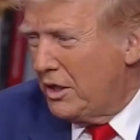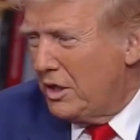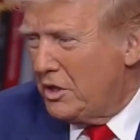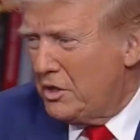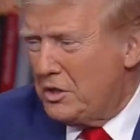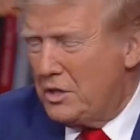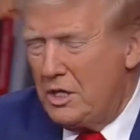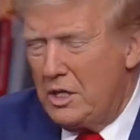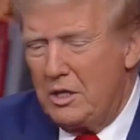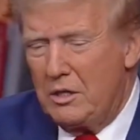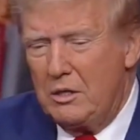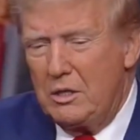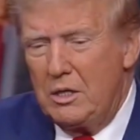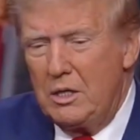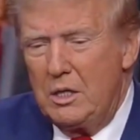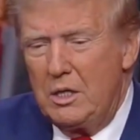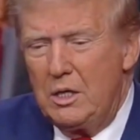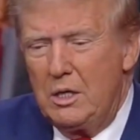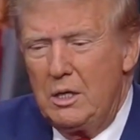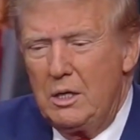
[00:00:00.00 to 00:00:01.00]
is
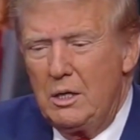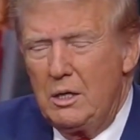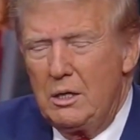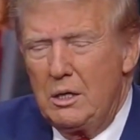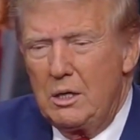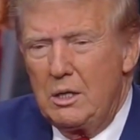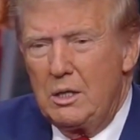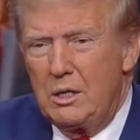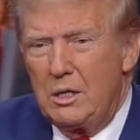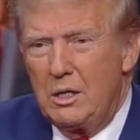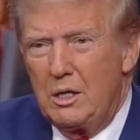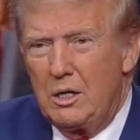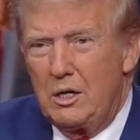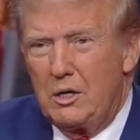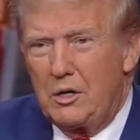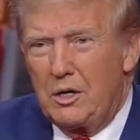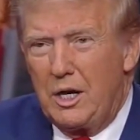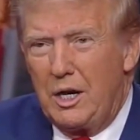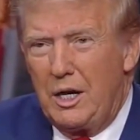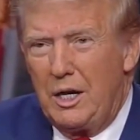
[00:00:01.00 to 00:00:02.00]
now.
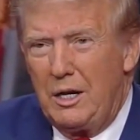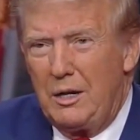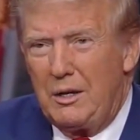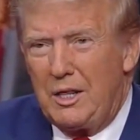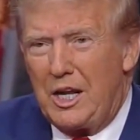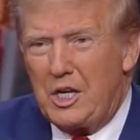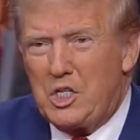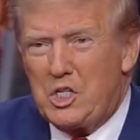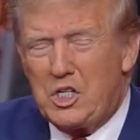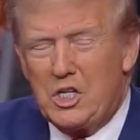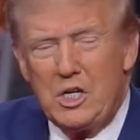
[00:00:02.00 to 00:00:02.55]
Okay?